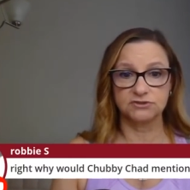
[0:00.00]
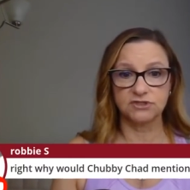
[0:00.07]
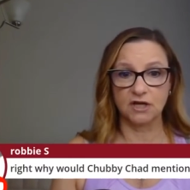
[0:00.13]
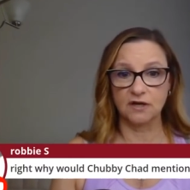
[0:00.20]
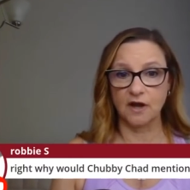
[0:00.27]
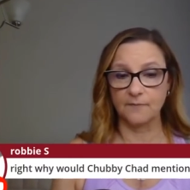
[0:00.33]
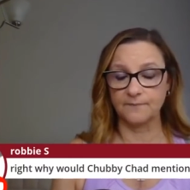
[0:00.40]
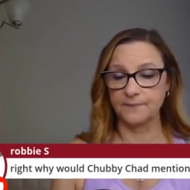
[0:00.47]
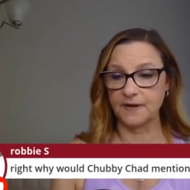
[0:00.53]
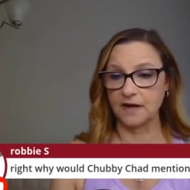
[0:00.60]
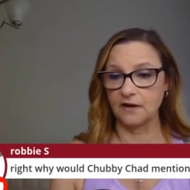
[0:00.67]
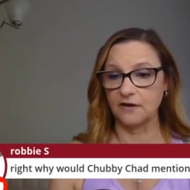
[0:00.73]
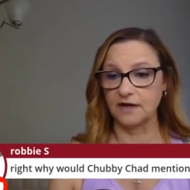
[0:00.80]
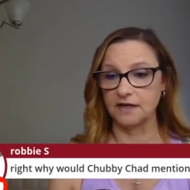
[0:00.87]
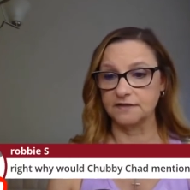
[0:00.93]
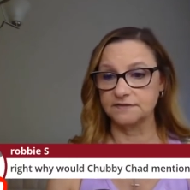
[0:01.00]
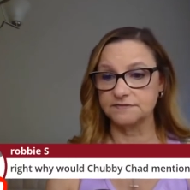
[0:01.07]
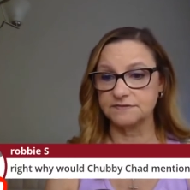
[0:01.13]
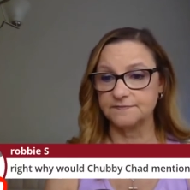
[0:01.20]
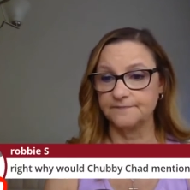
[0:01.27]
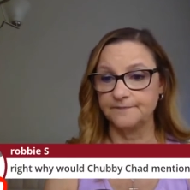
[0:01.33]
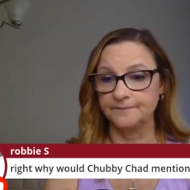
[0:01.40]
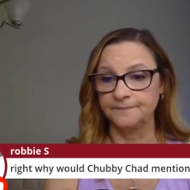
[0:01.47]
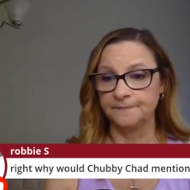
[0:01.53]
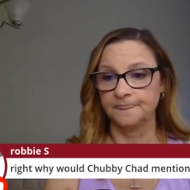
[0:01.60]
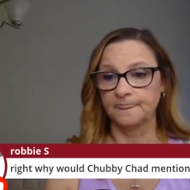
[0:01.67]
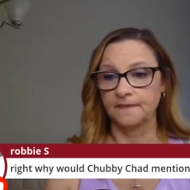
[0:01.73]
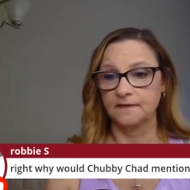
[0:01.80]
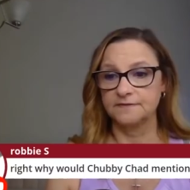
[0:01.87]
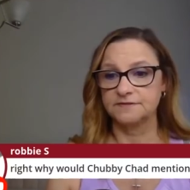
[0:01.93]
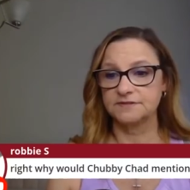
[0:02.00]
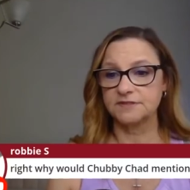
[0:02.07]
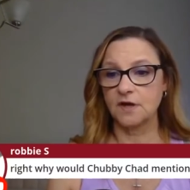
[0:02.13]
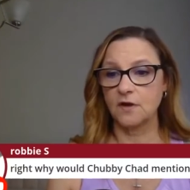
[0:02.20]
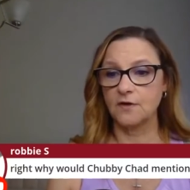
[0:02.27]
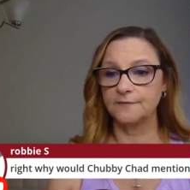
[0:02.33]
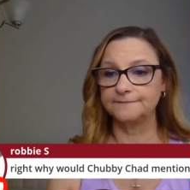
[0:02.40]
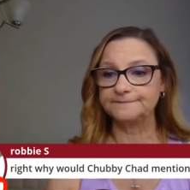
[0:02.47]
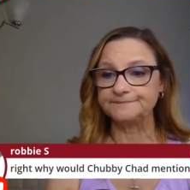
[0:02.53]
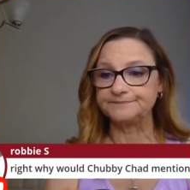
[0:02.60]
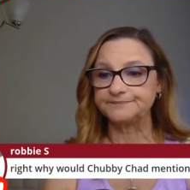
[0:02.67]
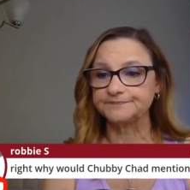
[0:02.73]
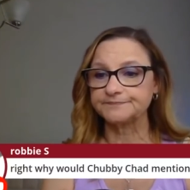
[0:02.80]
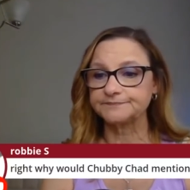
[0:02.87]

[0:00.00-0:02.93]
dug up areas. So,